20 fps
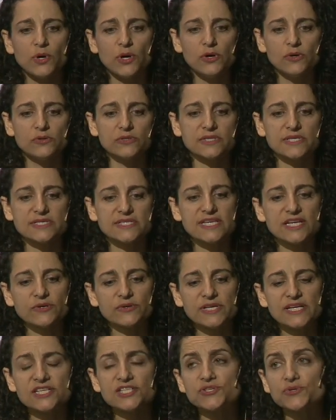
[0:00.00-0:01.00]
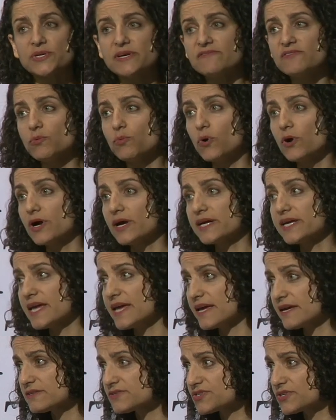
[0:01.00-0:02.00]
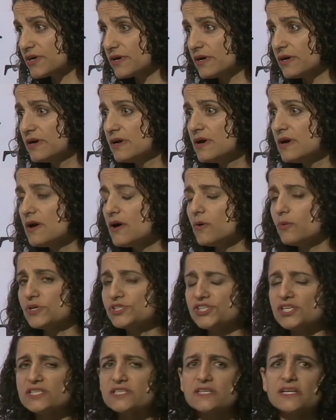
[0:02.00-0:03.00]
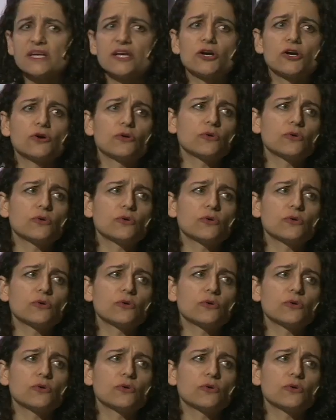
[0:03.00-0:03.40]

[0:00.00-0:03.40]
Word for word: wrote The Secret History of the War on Cancer, which is an